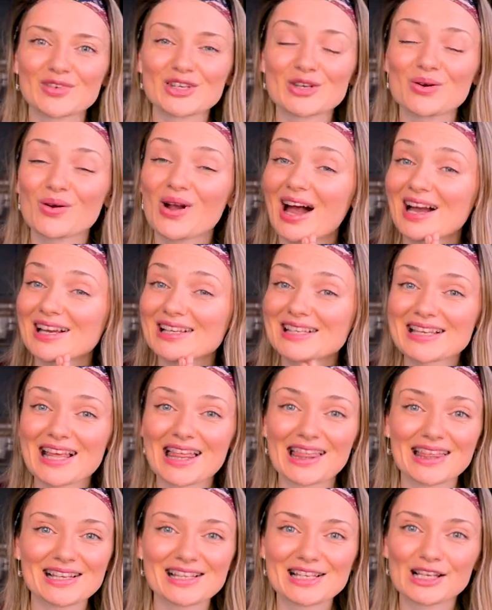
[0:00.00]
So guys,
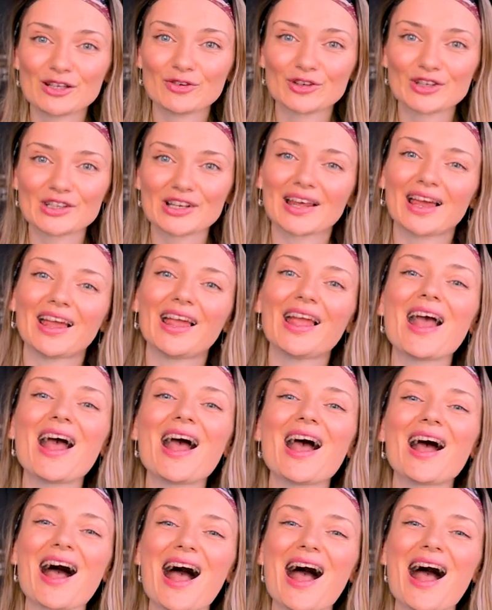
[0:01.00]
that's it for today.